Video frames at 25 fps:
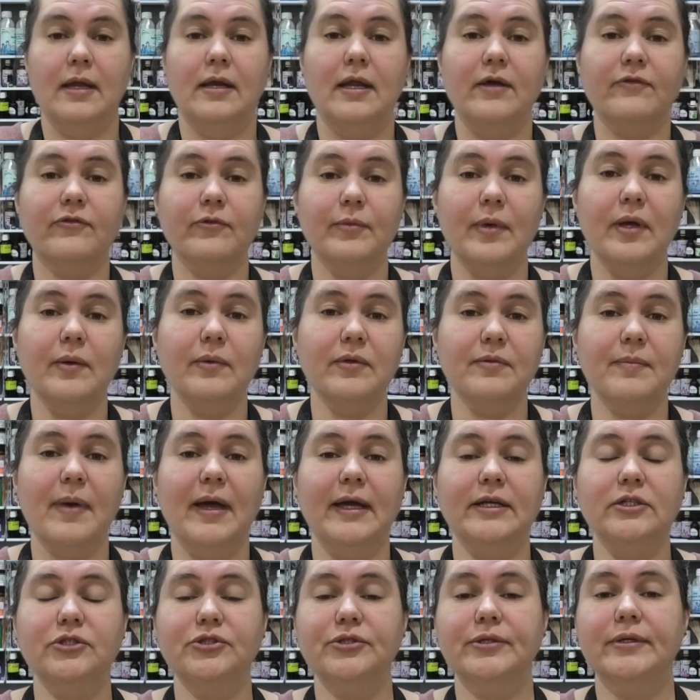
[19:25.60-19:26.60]
Now for me with
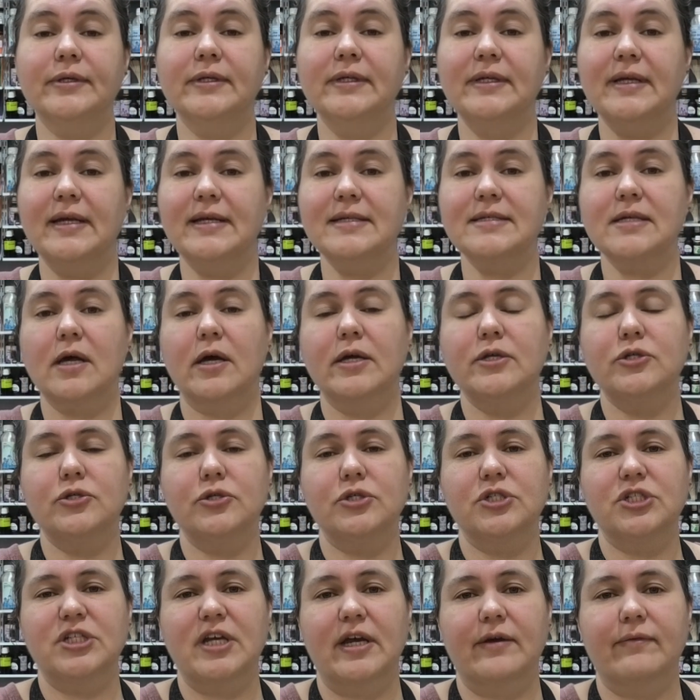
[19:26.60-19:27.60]
Patreon, yes, I
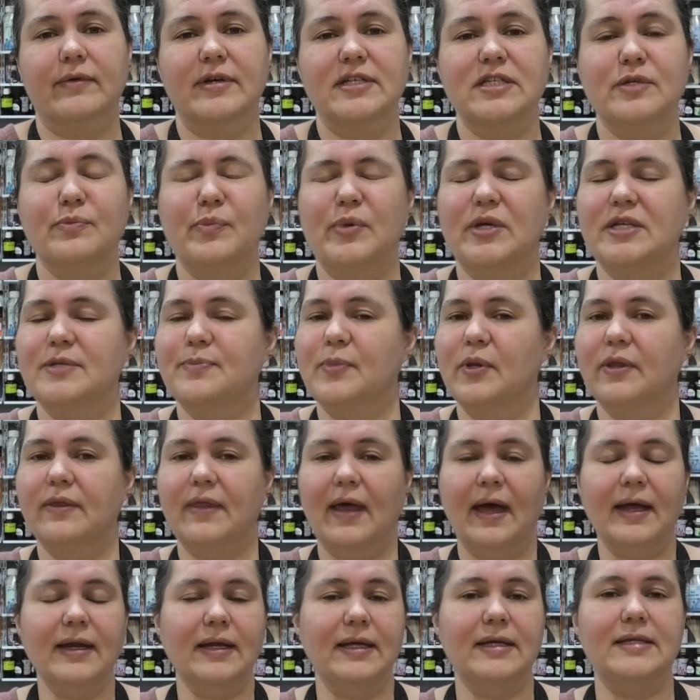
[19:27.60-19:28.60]
do share recipes, but
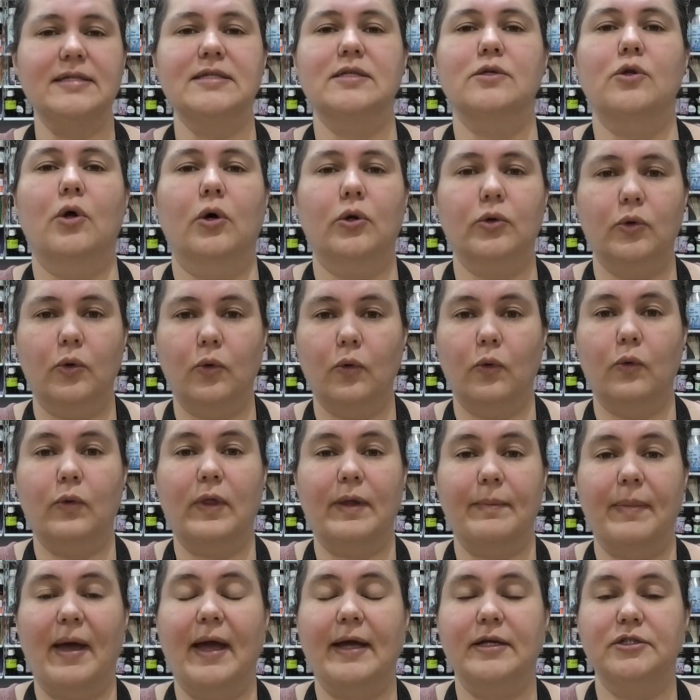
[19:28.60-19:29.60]
that is not all
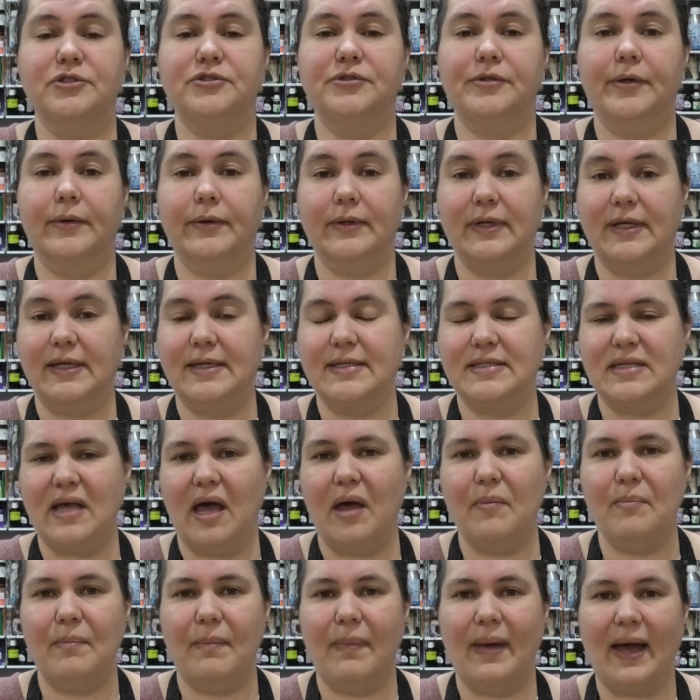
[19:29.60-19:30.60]
that Patreon is
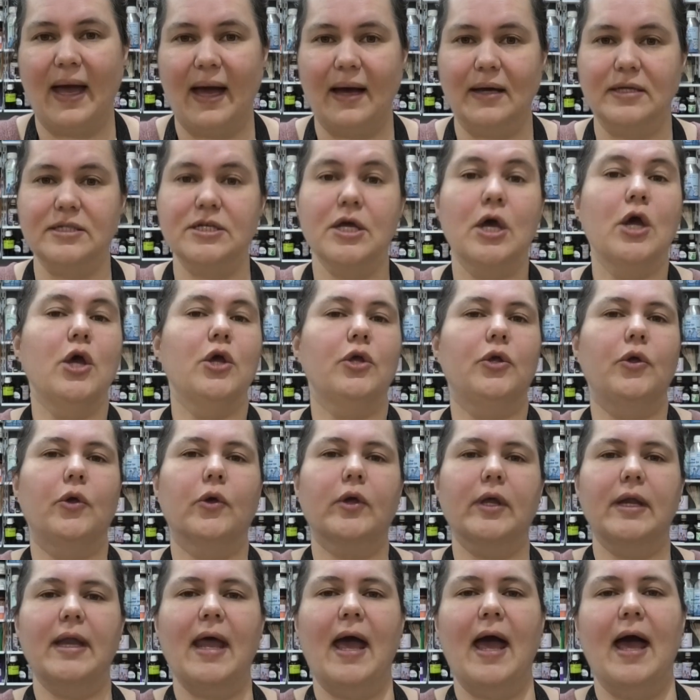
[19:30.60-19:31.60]
about.
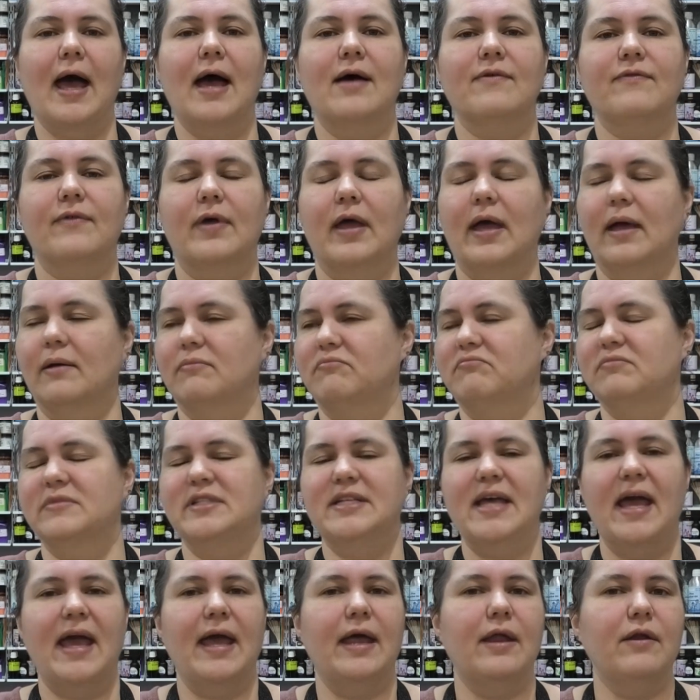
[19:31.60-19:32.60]
You can have
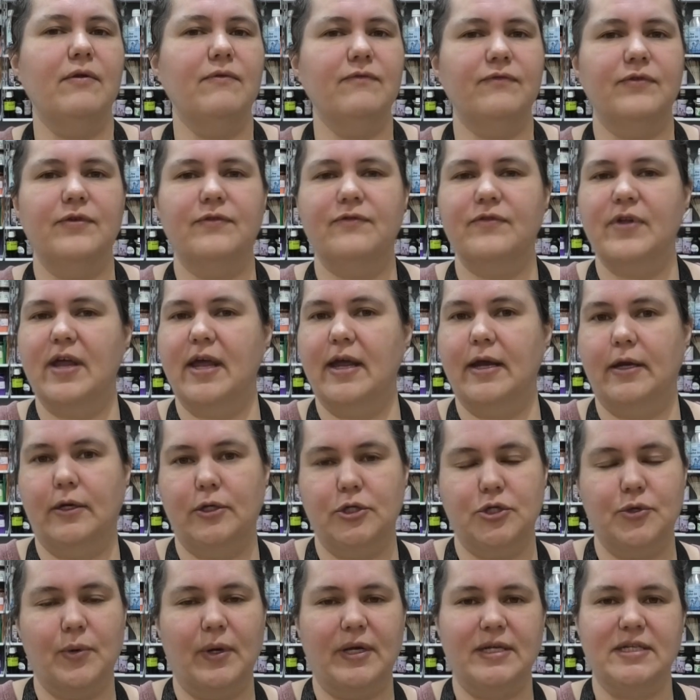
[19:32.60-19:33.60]
10,
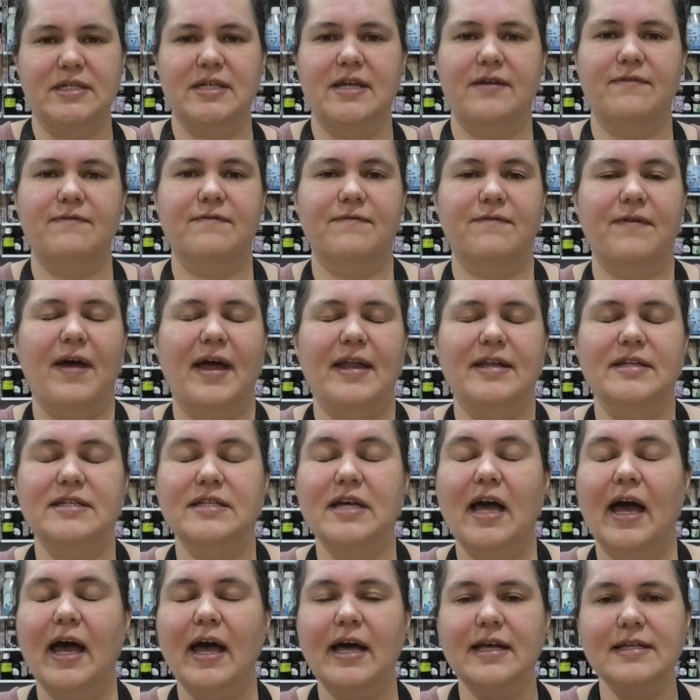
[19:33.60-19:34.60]
15, 20
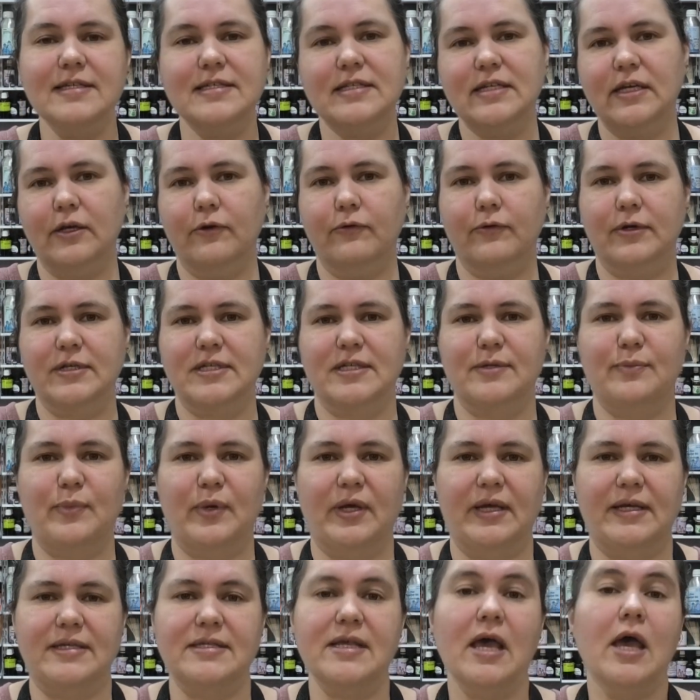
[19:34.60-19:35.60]
fantastic
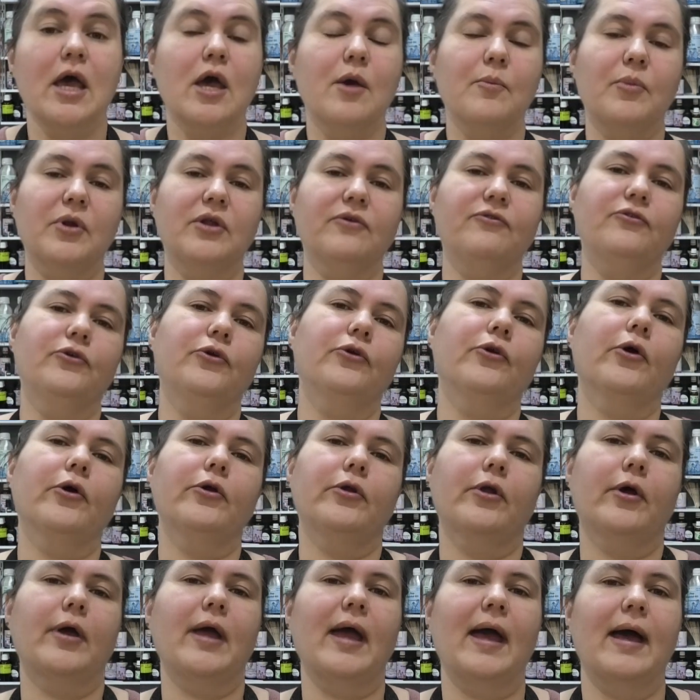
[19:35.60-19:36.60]
recipes, but if you
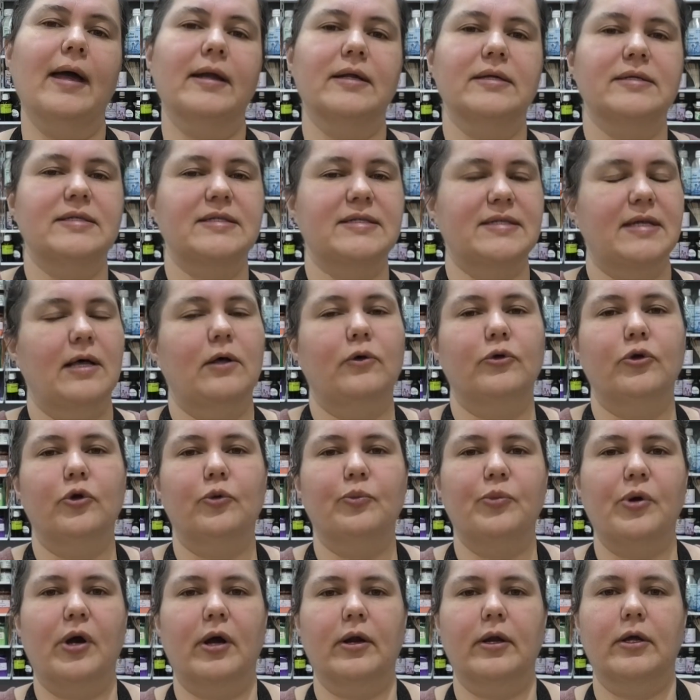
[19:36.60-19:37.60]
don't know how to sell your
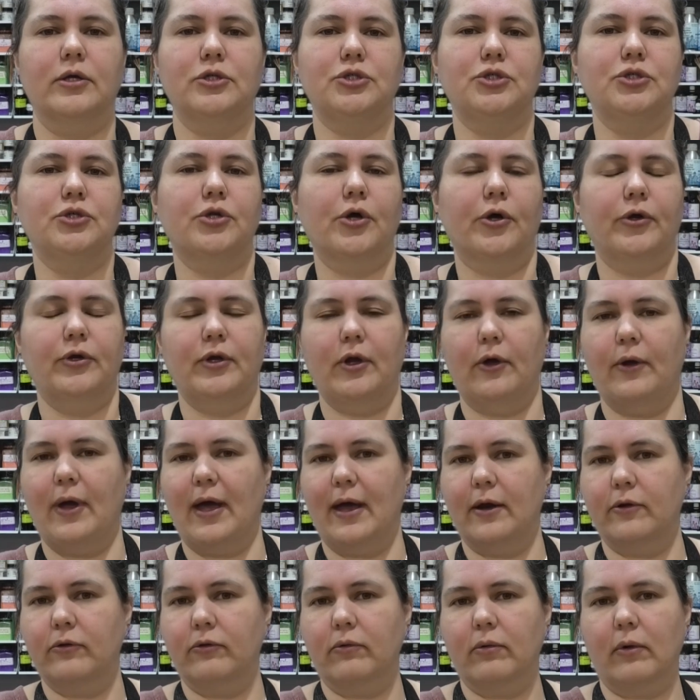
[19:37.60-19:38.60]
product, you don't know
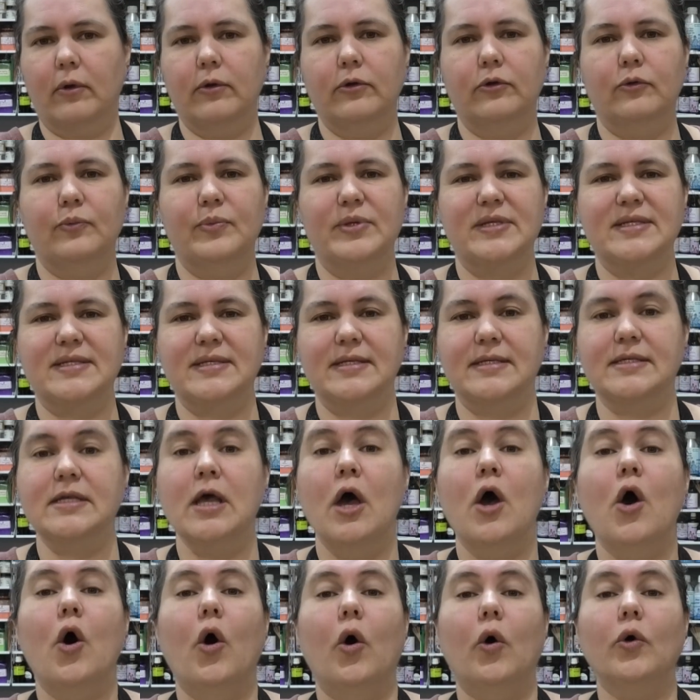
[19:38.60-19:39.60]
how to grow your business,
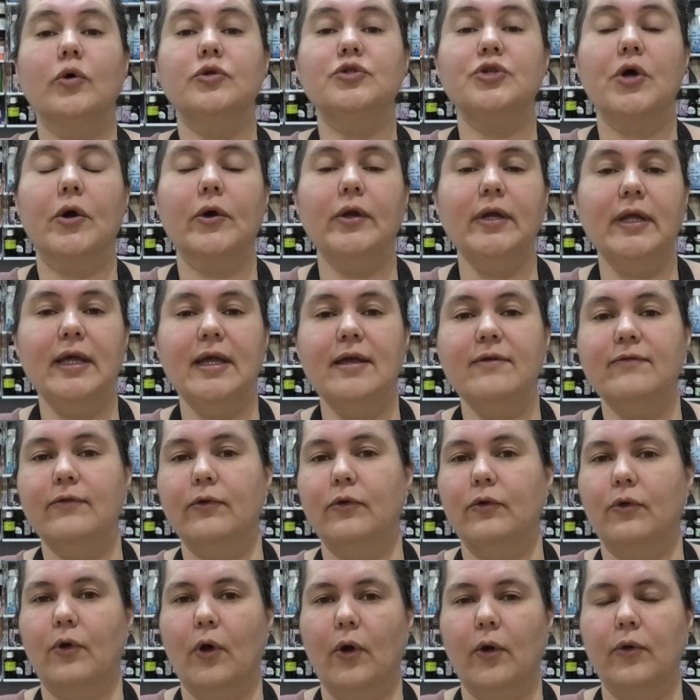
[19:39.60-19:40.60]
or don't
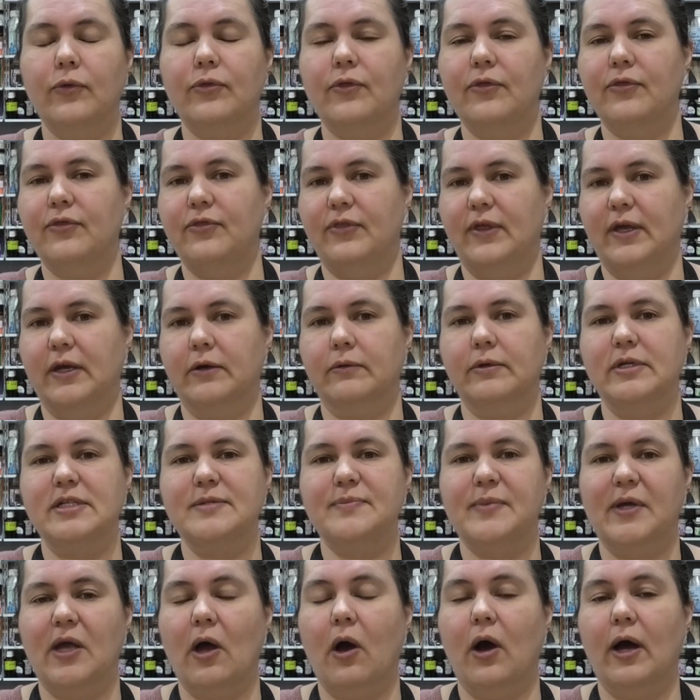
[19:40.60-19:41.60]
even know the
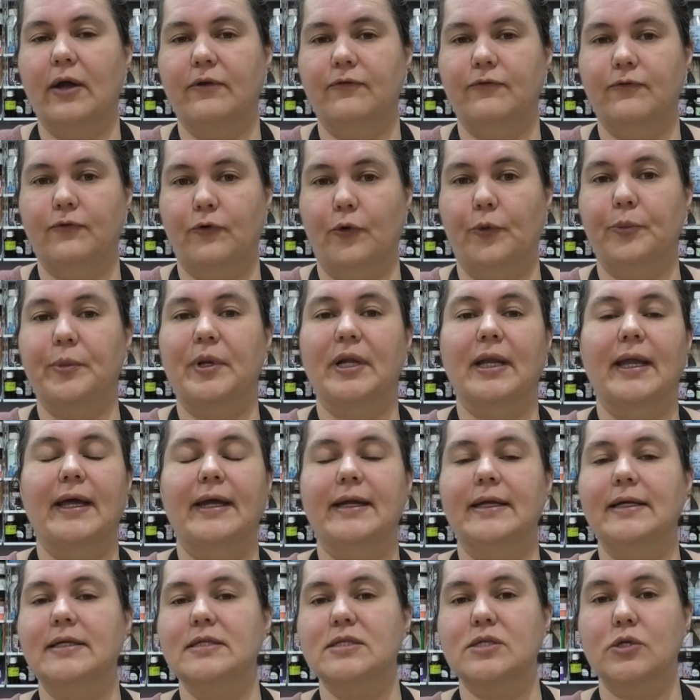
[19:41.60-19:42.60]
theories behind
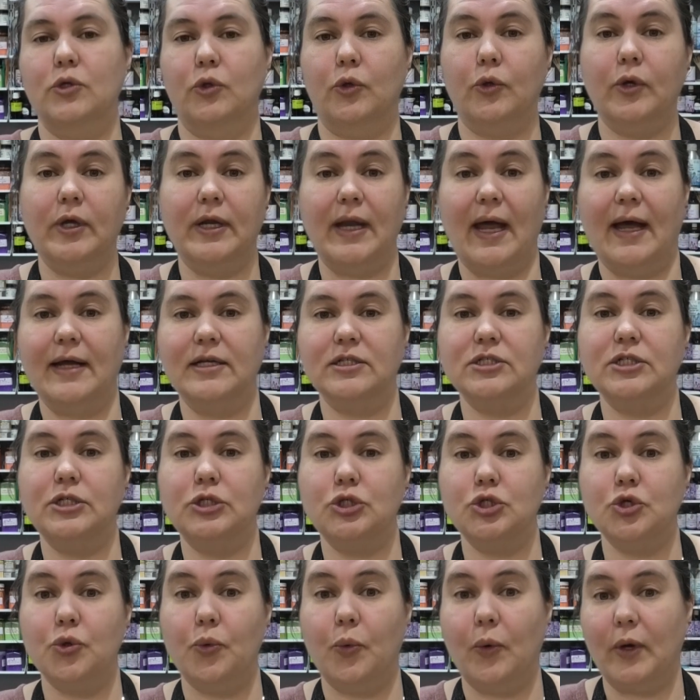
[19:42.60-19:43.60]
formulating so you can
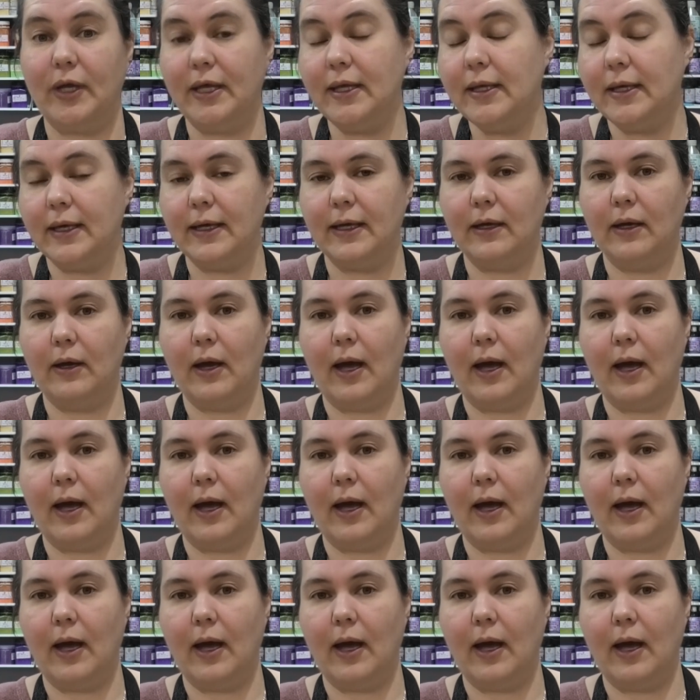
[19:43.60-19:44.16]
actually tweak